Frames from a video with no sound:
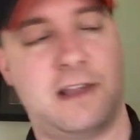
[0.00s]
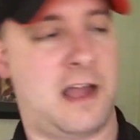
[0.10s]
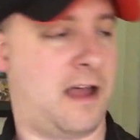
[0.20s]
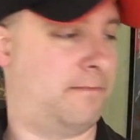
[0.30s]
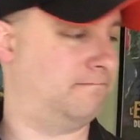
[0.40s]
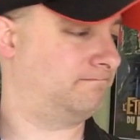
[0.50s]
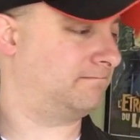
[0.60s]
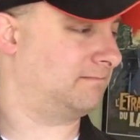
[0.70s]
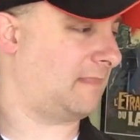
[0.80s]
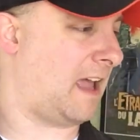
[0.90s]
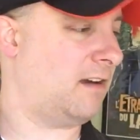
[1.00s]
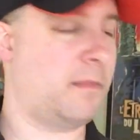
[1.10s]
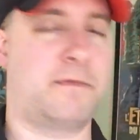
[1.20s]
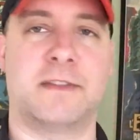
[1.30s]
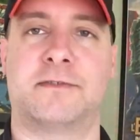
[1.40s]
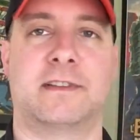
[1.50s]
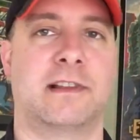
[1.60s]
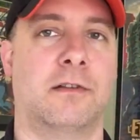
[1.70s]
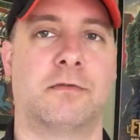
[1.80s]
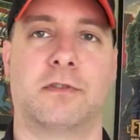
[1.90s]
I don't remember if this is at
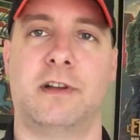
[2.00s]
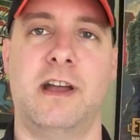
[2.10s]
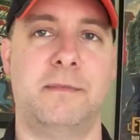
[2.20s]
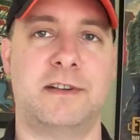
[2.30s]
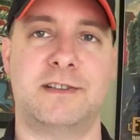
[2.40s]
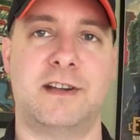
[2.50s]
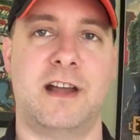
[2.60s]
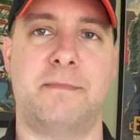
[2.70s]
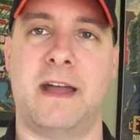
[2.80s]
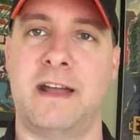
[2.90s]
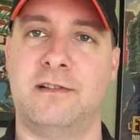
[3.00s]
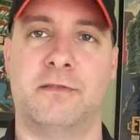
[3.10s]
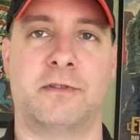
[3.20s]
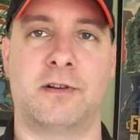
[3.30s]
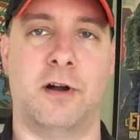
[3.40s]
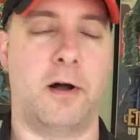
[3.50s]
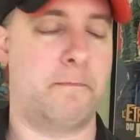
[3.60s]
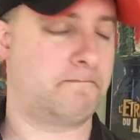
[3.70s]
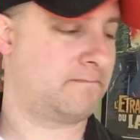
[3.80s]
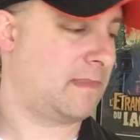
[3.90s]
the local comic shop. I don't recall.
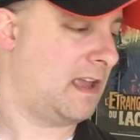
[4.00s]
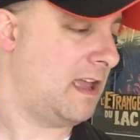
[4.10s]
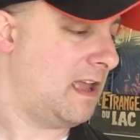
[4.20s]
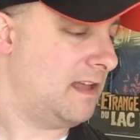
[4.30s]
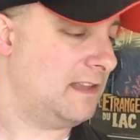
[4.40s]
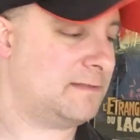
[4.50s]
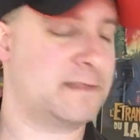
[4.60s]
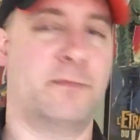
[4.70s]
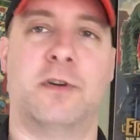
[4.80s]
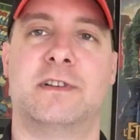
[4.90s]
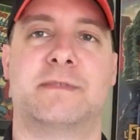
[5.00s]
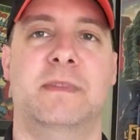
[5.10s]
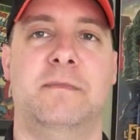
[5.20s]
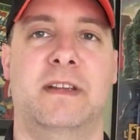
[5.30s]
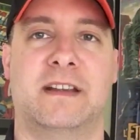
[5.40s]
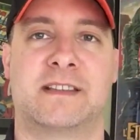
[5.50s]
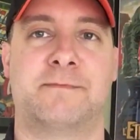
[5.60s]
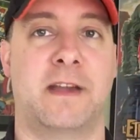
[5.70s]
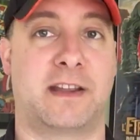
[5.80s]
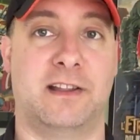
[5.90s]
This was more just me being
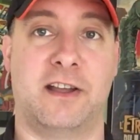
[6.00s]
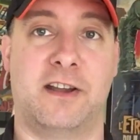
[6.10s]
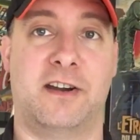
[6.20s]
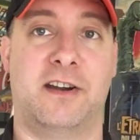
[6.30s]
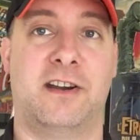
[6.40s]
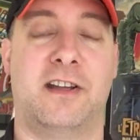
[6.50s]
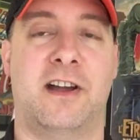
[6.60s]
speculator.